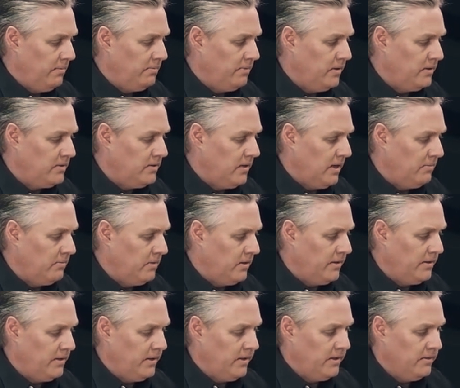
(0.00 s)
up a
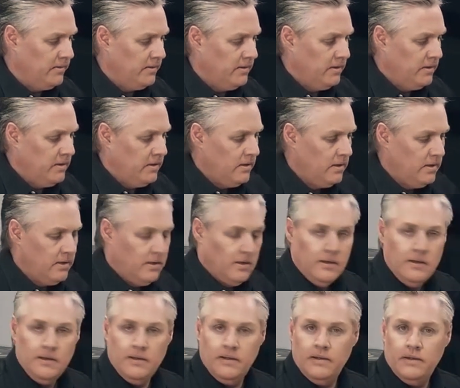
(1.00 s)
timeline here.
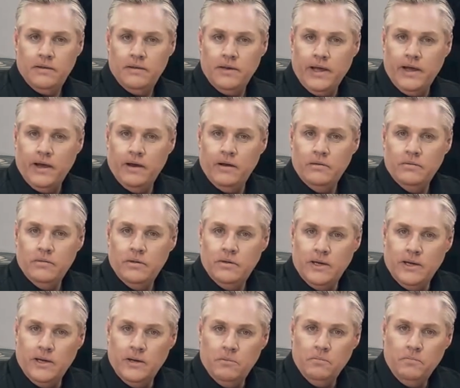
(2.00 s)

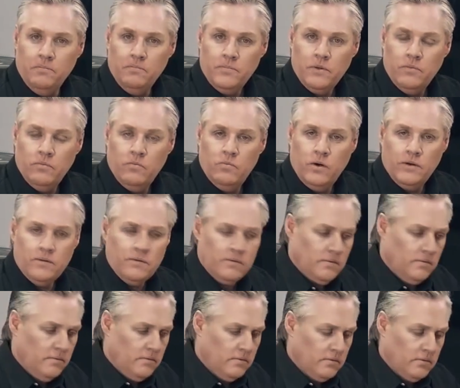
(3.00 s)
Now,
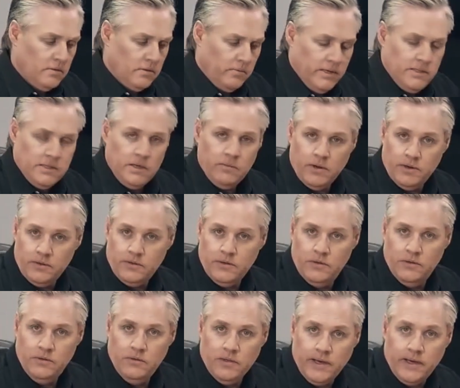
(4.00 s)
the reason I wanted to
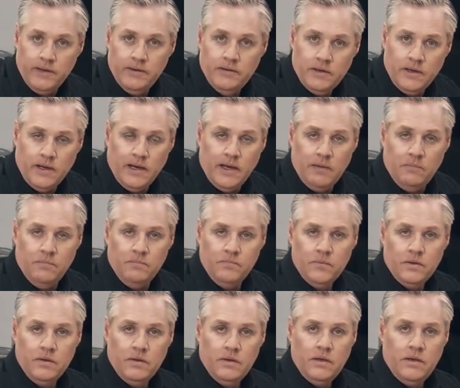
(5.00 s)
do that
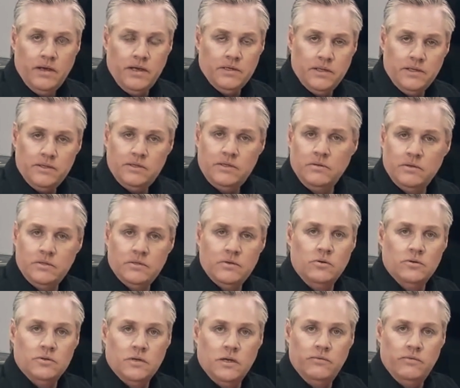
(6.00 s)
is let's do a
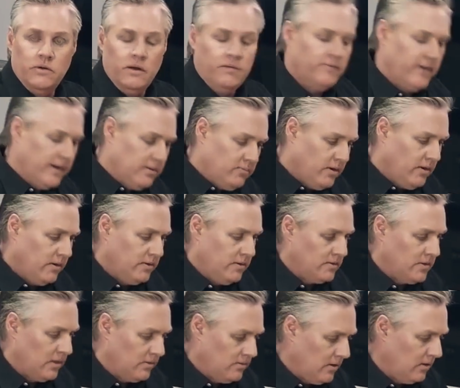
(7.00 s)
source override. In fact, what I'll do
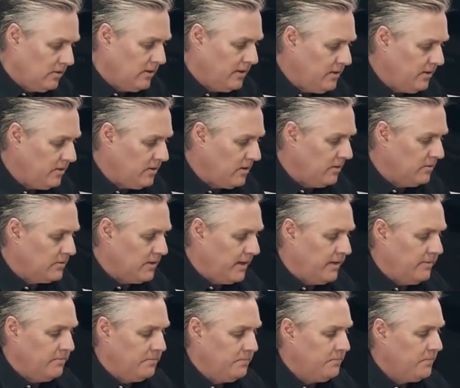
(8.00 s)
is I'll delete the
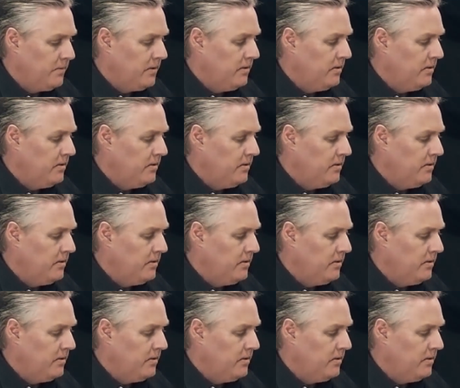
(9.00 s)
content.